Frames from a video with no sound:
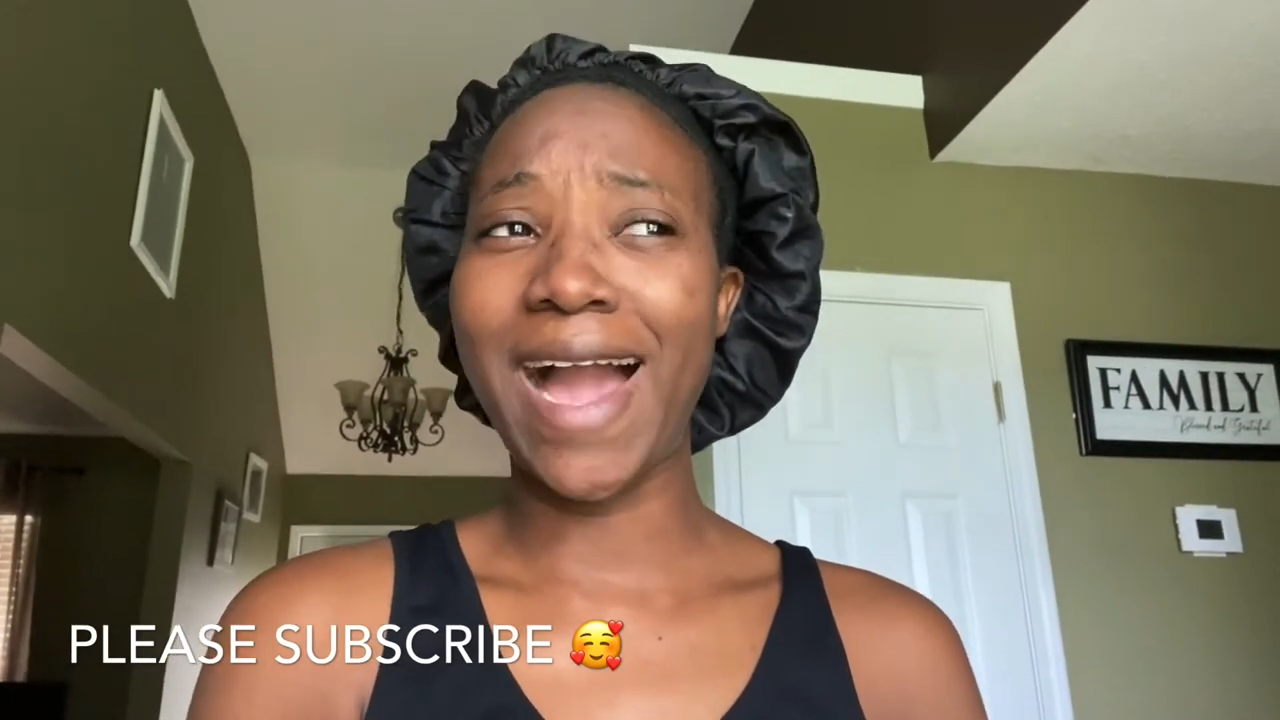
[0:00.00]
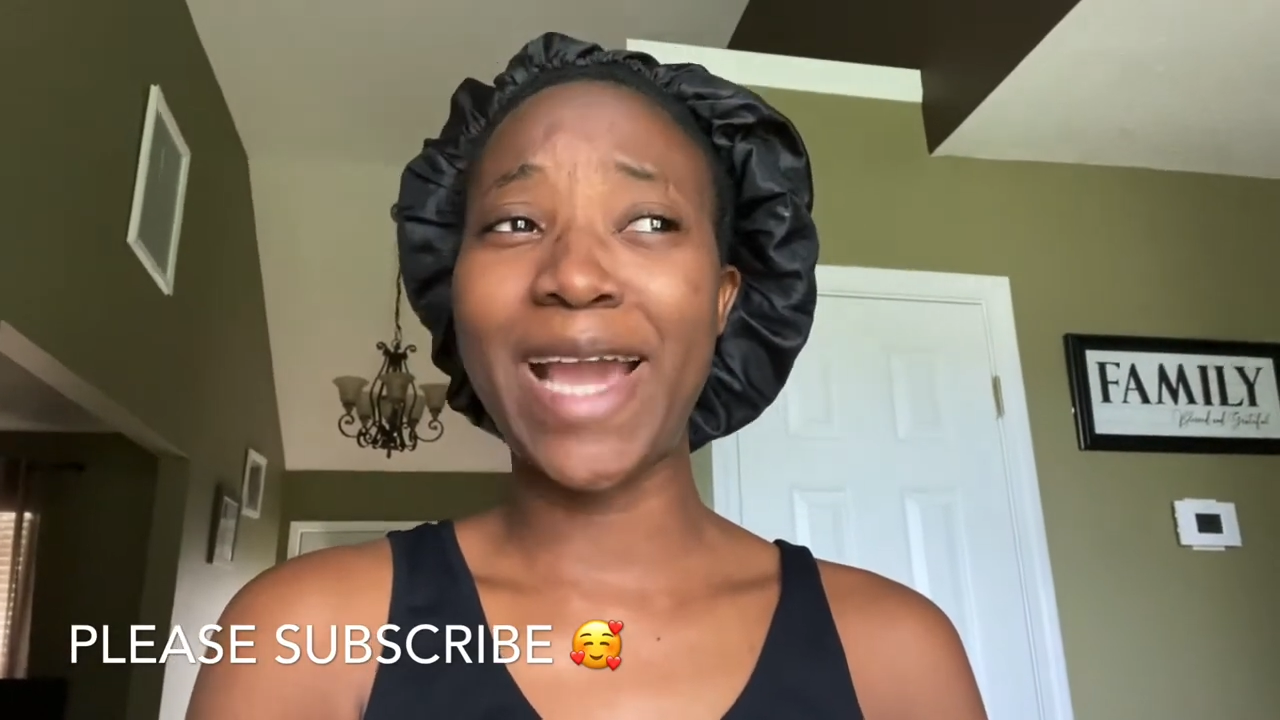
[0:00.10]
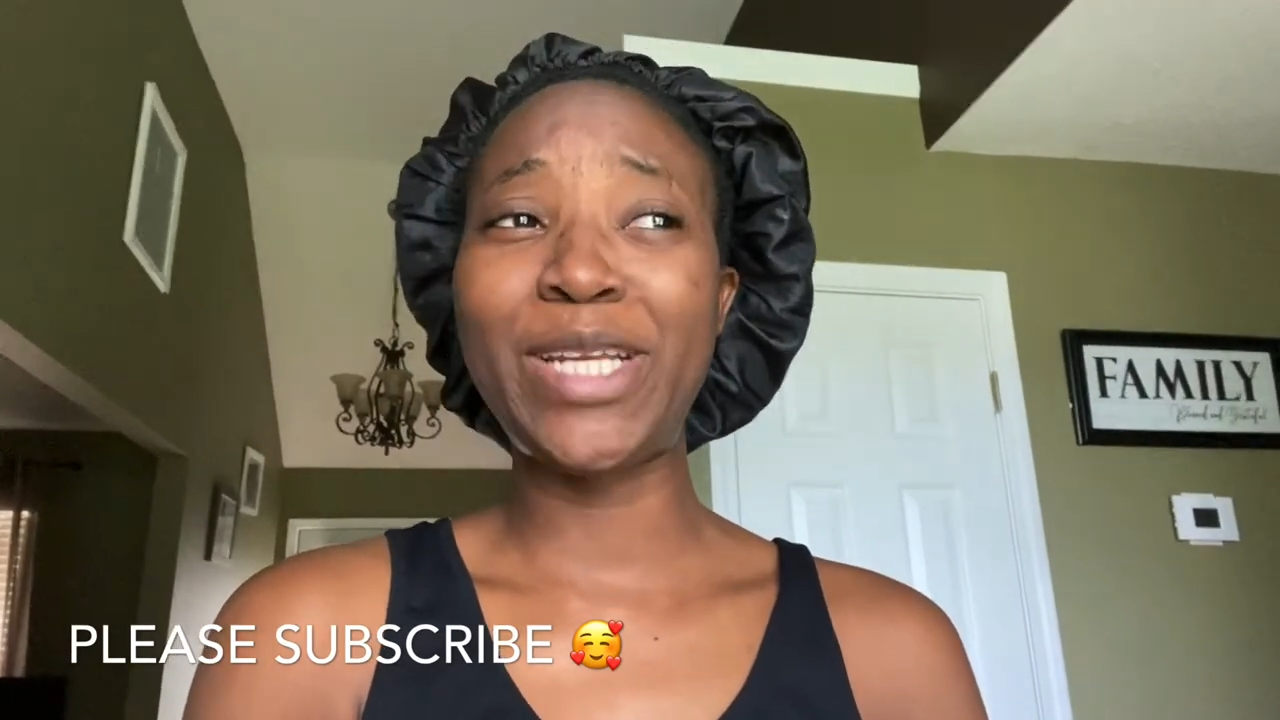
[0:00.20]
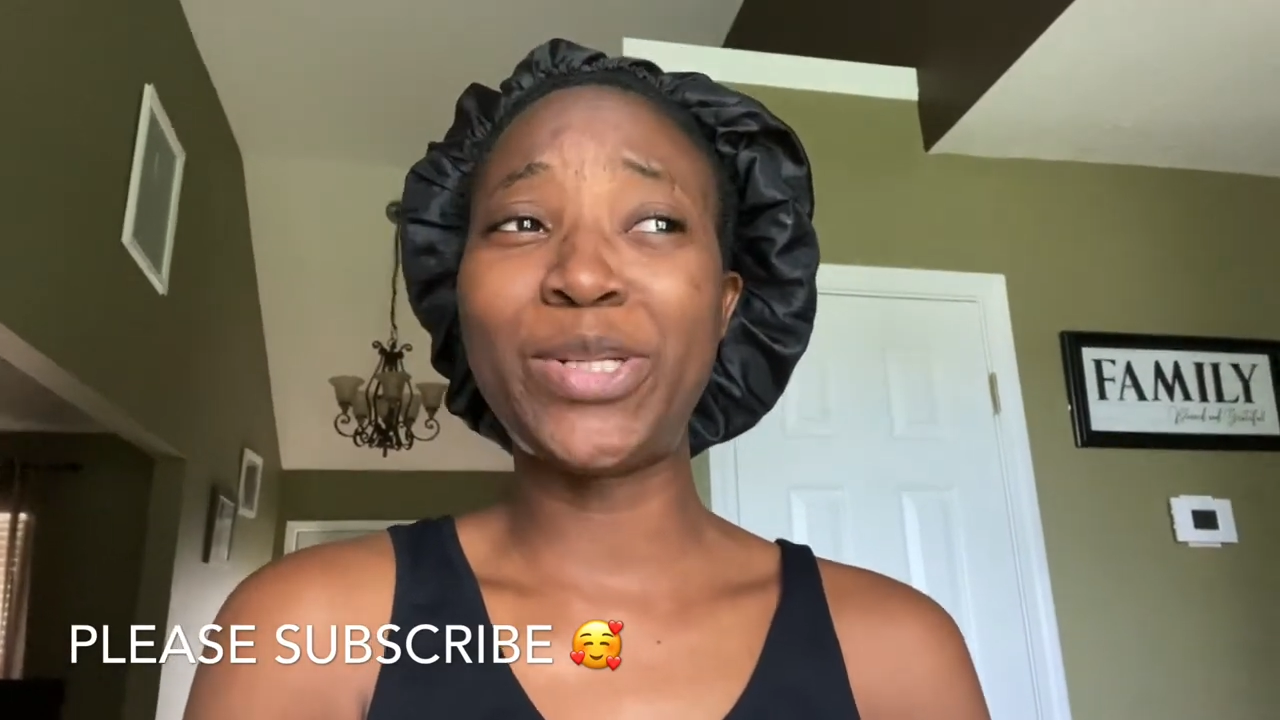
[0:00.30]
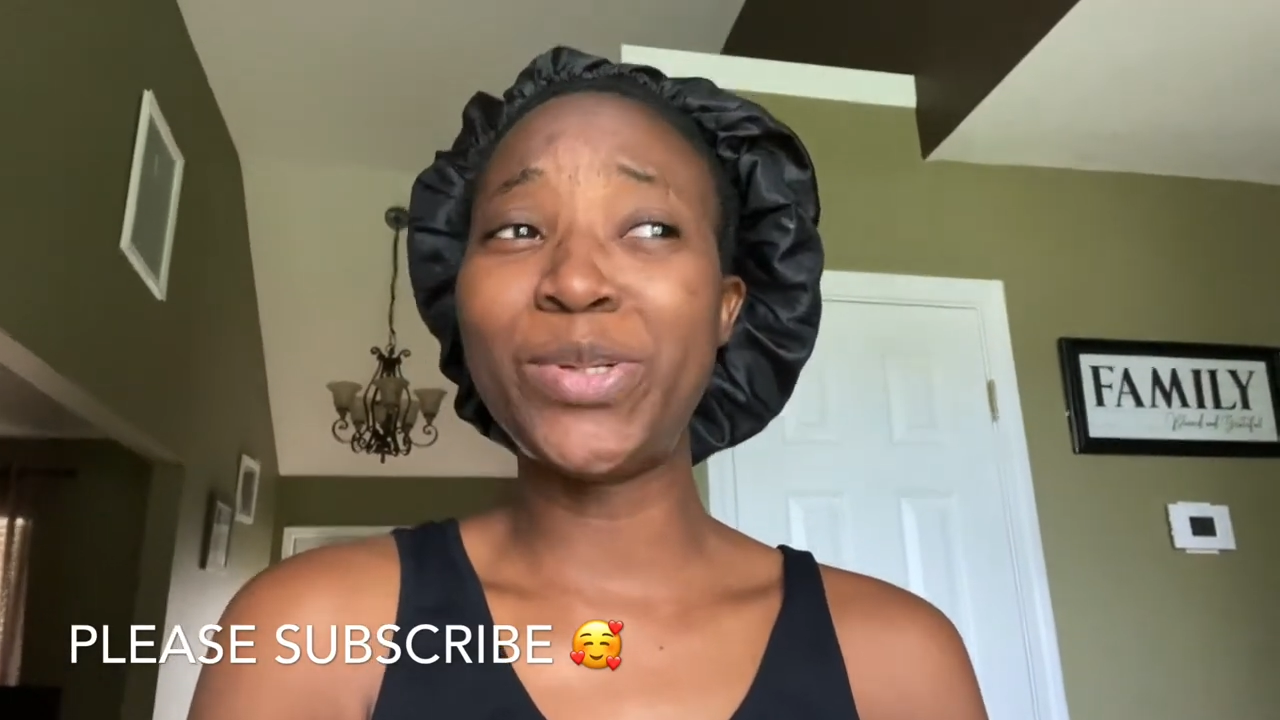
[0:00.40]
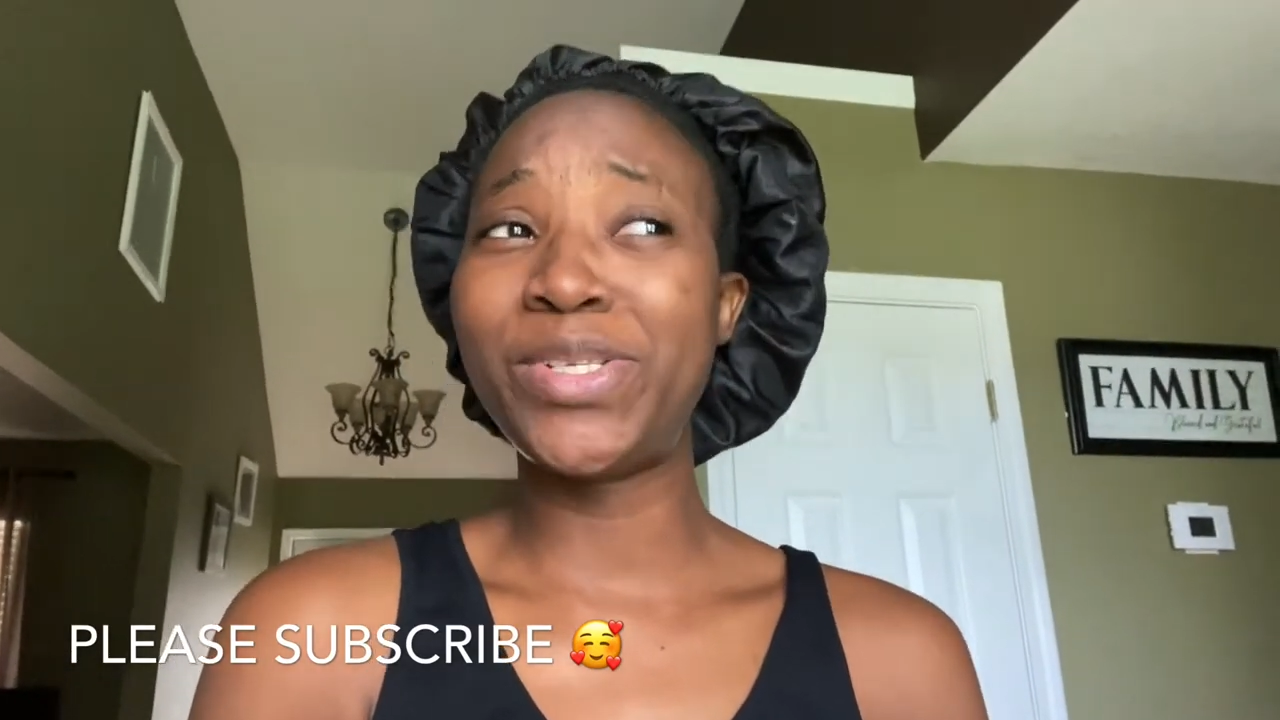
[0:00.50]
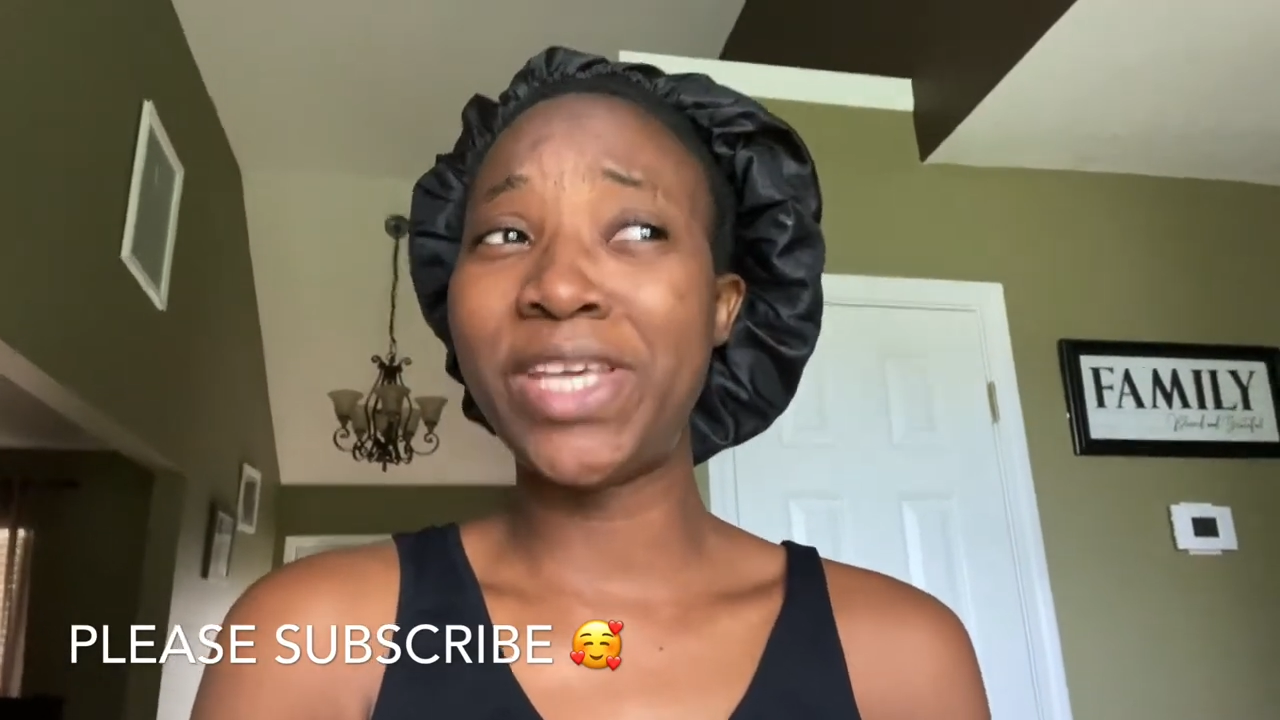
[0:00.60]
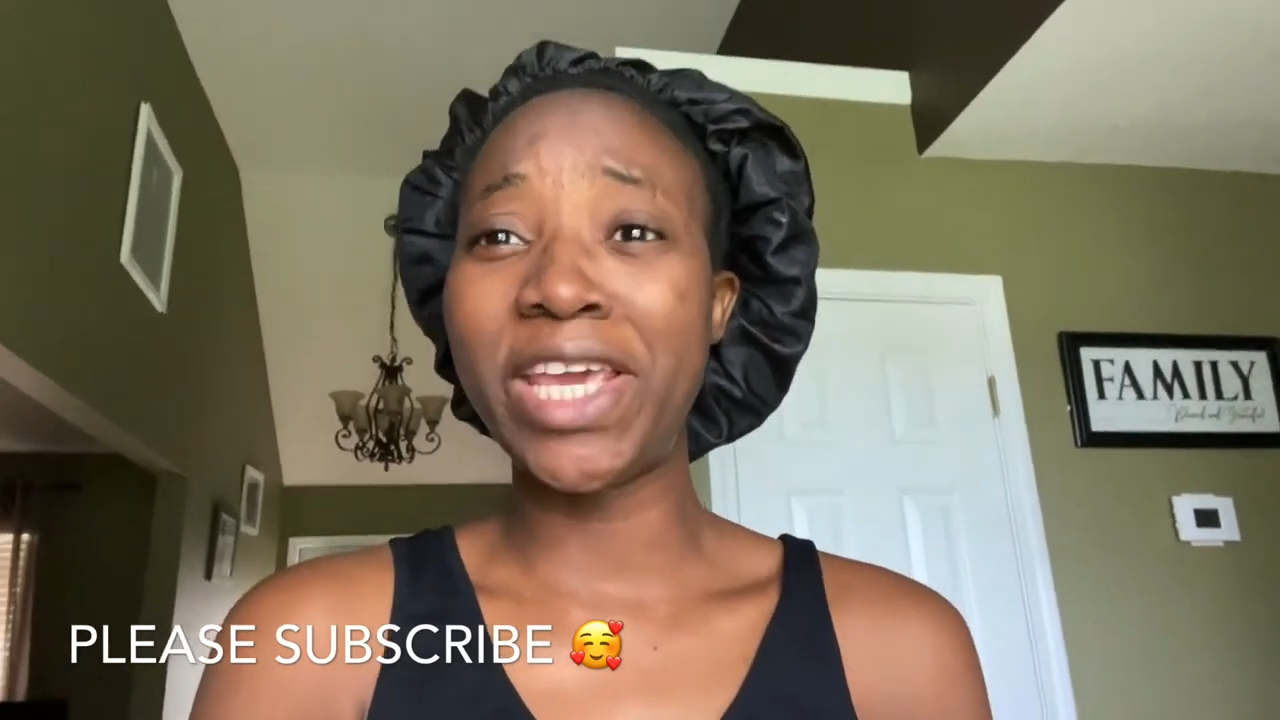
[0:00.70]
I don't